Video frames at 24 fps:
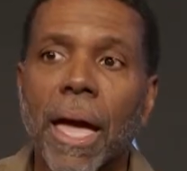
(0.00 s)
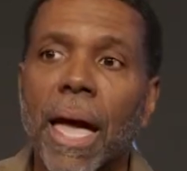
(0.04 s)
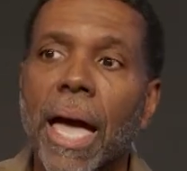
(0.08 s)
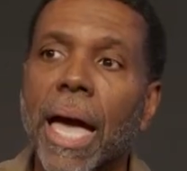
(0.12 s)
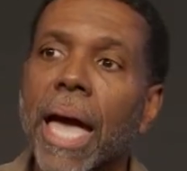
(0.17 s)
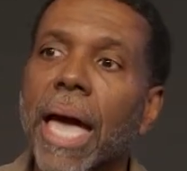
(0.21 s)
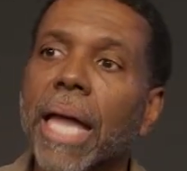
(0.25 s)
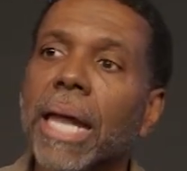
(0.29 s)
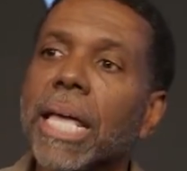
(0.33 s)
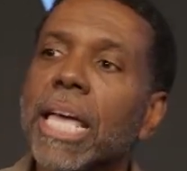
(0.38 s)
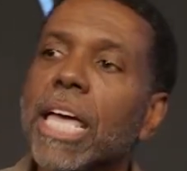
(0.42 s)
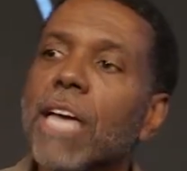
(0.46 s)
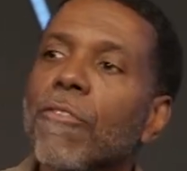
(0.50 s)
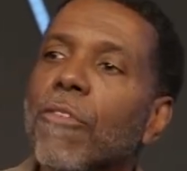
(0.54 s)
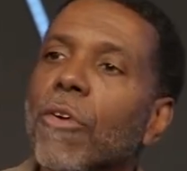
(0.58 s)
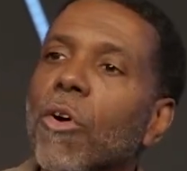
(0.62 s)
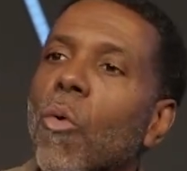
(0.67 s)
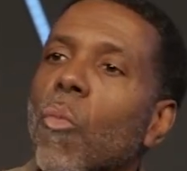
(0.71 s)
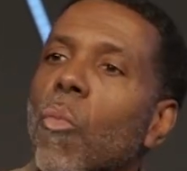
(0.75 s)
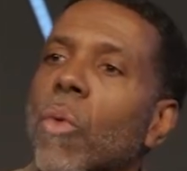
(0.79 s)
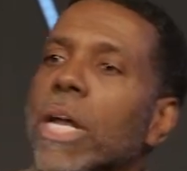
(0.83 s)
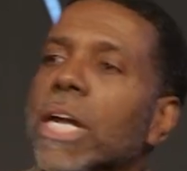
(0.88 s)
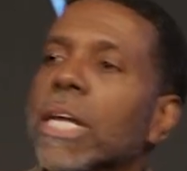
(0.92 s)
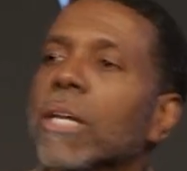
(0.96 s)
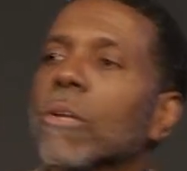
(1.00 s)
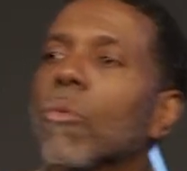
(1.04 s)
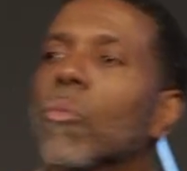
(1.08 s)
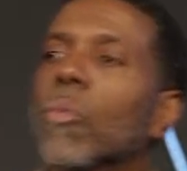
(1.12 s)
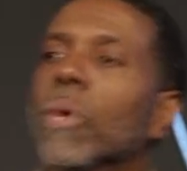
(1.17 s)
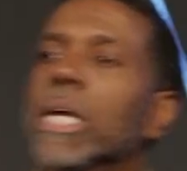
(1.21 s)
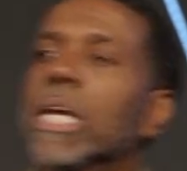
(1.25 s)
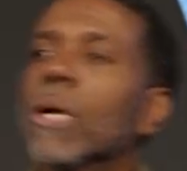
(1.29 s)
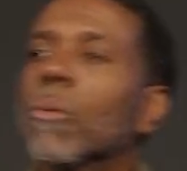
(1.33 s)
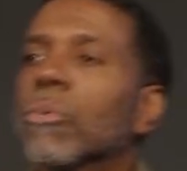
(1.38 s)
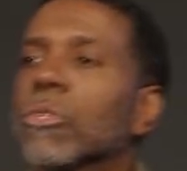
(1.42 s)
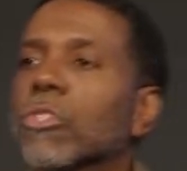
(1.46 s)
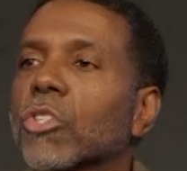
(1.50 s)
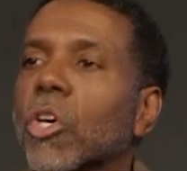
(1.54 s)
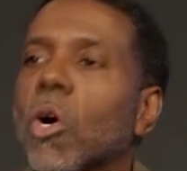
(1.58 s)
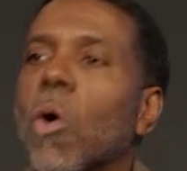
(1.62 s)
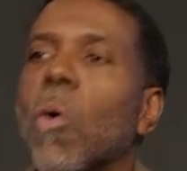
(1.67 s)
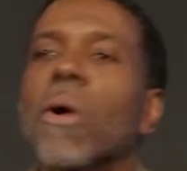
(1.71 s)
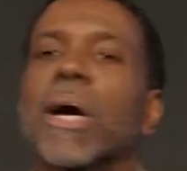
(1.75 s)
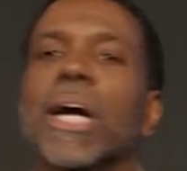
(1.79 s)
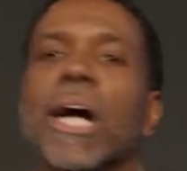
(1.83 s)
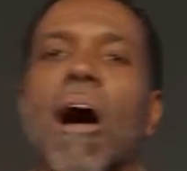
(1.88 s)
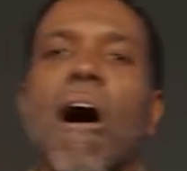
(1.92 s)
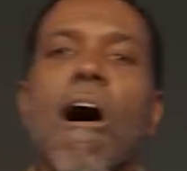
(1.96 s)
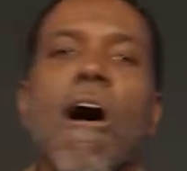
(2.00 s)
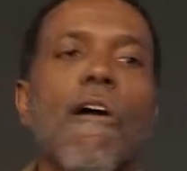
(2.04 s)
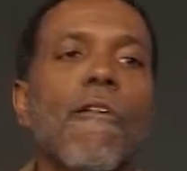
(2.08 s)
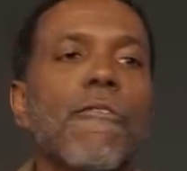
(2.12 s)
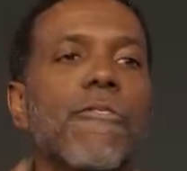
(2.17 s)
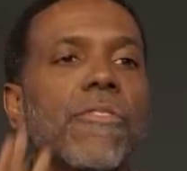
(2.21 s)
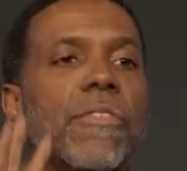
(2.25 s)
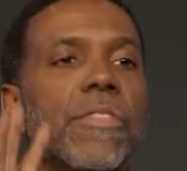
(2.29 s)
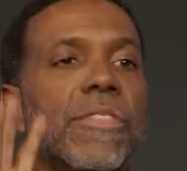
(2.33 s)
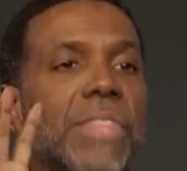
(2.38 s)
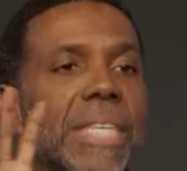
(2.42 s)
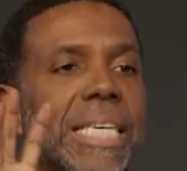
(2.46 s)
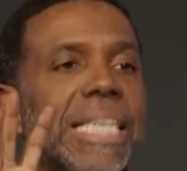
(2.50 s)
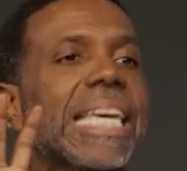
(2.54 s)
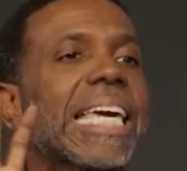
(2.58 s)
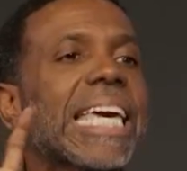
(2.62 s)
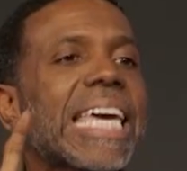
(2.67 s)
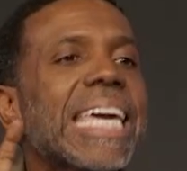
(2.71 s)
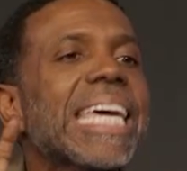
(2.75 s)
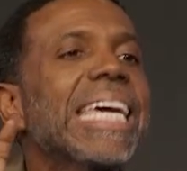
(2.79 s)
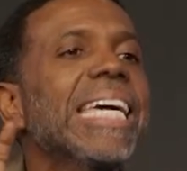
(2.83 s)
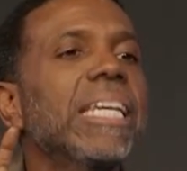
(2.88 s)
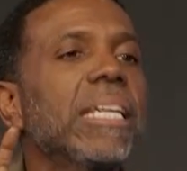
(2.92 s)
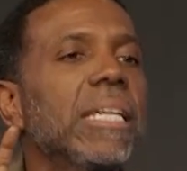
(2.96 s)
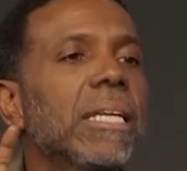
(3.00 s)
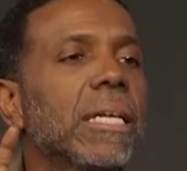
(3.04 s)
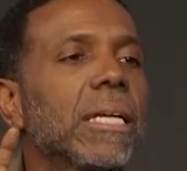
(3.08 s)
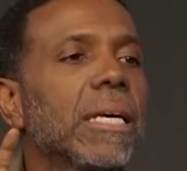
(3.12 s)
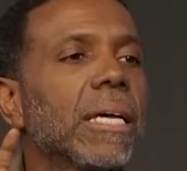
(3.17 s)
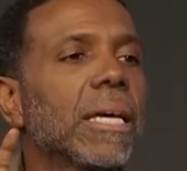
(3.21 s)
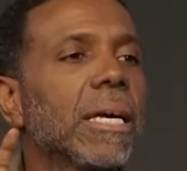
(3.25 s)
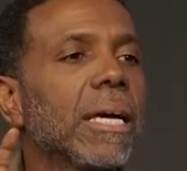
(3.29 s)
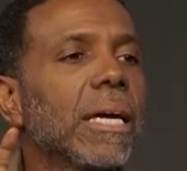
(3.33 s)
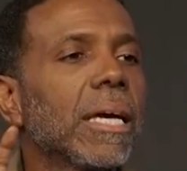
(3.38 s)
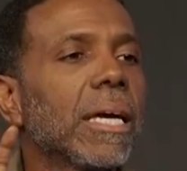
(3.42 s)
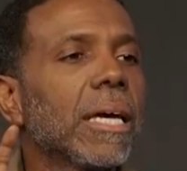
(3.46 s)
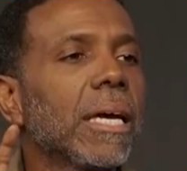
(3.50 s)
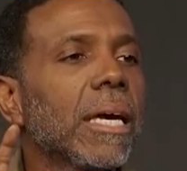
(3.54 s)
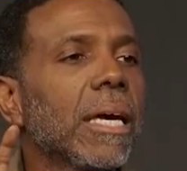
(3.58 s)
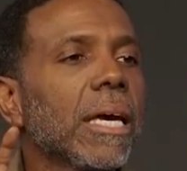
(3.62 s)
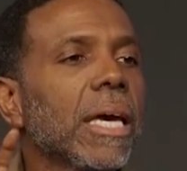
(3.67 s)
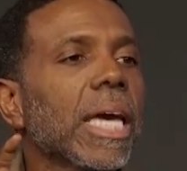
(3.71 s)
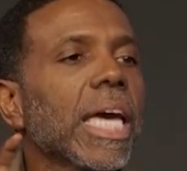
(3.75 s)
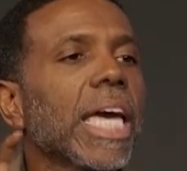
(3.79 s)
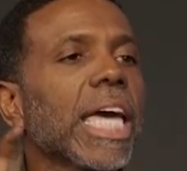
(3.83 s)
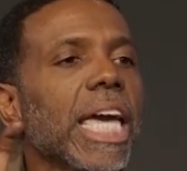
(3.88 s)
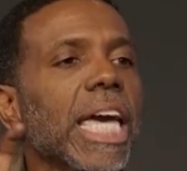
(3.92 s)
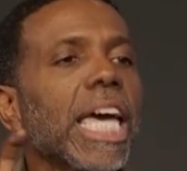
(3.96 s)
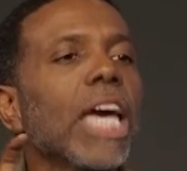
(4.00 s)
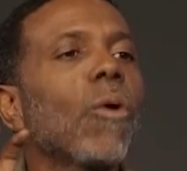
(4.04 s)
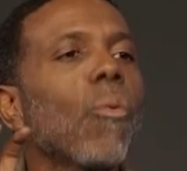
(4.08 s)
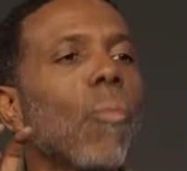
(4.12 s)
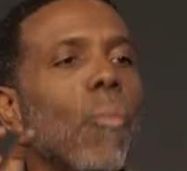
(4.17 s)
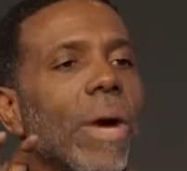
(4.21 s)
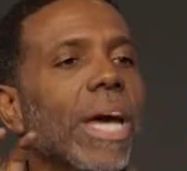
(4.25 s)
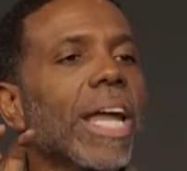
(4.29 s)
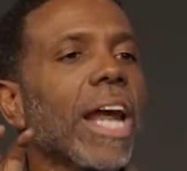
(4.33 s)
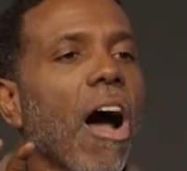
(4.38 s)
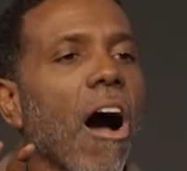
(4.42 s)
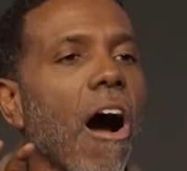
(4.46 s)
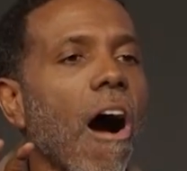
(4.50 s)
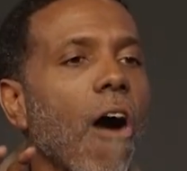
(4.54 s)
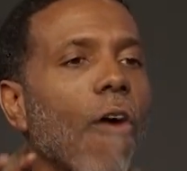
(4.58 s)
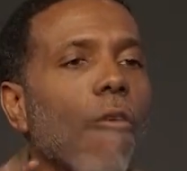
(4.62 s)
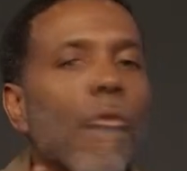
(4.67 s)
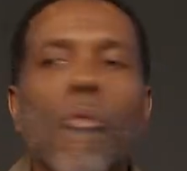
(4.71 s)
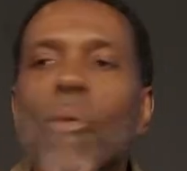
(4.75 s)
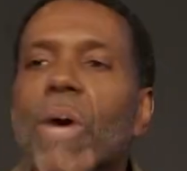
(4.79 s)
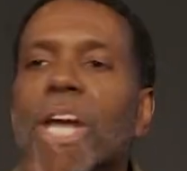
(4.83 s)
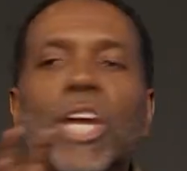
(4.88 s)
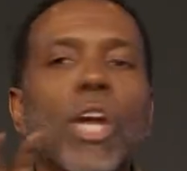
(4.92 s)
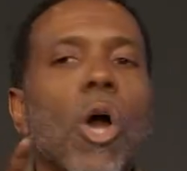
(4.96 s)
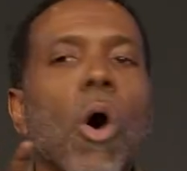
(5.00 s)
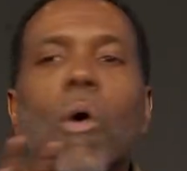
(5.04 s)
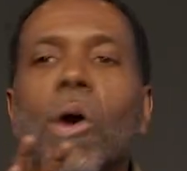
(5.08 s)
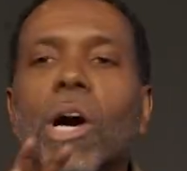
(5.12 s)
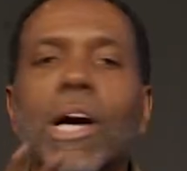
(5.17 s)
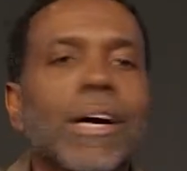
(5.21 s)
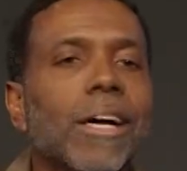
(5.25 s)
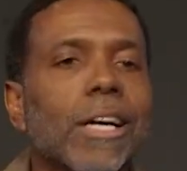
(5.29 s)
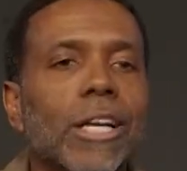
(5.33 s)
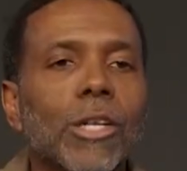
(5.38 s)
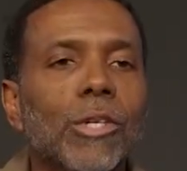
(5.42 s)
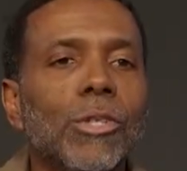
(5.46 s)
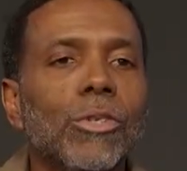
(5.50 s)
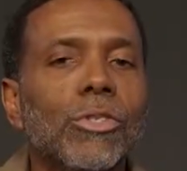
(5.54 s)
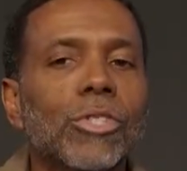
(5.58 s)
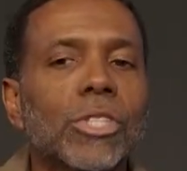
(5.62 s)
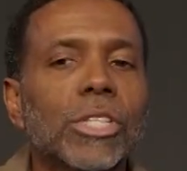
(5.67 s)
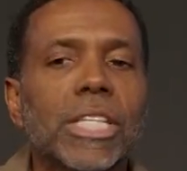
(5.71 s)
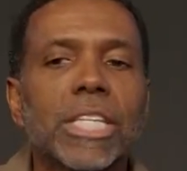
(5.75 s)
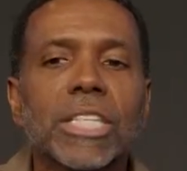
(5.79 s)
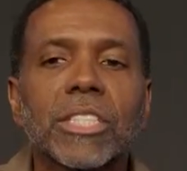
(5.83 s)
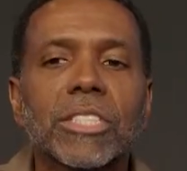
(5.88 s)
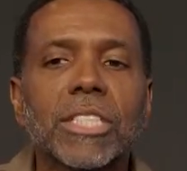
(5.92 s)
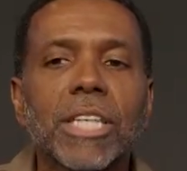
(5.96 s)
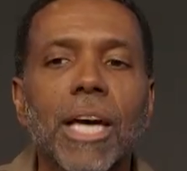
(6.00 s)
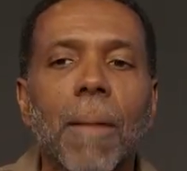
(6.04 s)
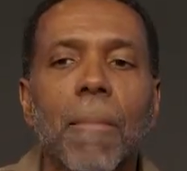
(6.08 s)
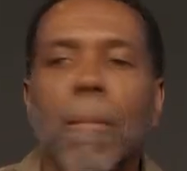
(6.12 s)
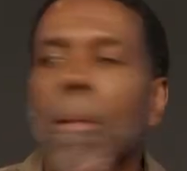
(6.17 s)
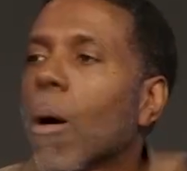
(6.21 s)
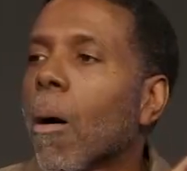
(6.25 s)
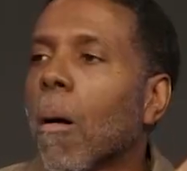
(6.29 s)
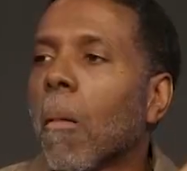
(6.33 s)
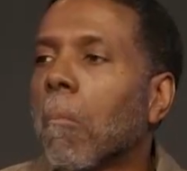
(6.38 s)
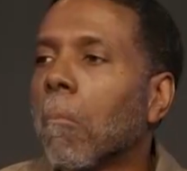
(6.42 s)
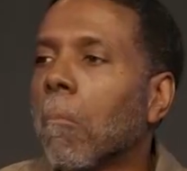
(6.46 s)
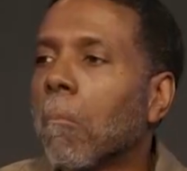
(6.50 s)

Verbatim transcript: And even when it was going off, the end, it went off with no conclusion except